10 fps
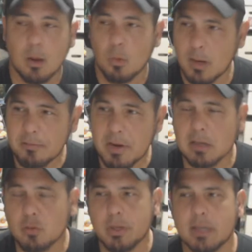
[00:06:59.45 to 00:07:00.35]
Whenever I
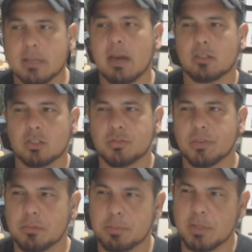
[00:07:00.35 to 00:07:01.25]
create characters for
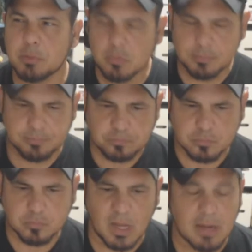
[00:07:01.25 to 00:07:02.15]
other people,
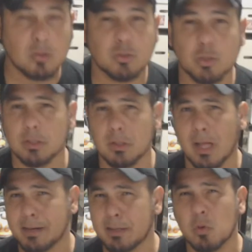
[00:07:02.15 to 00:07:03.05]
I don't do it a
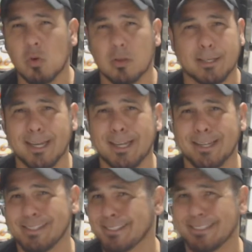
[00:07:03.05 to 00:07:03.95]
lot anymore. Like,
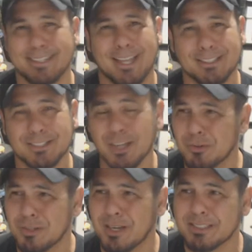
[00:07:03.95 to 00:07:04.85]
I don't.
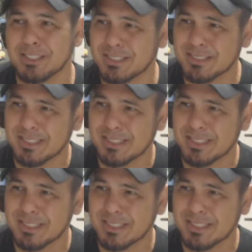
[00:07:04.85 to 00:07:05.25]
I just,